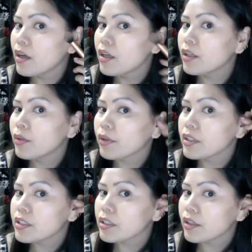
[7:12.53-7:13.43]
You want to
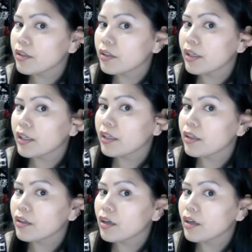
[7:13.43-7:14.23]
start like